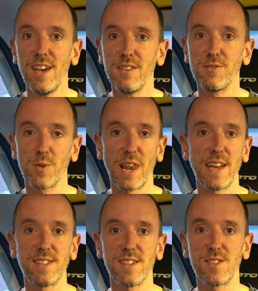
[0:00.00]
for all the
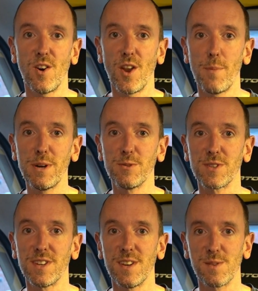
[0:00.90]
latest on our build,
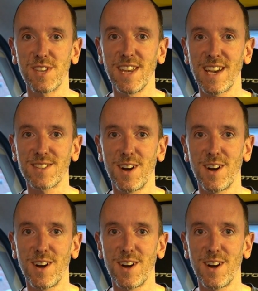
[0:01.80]
and we'll see you next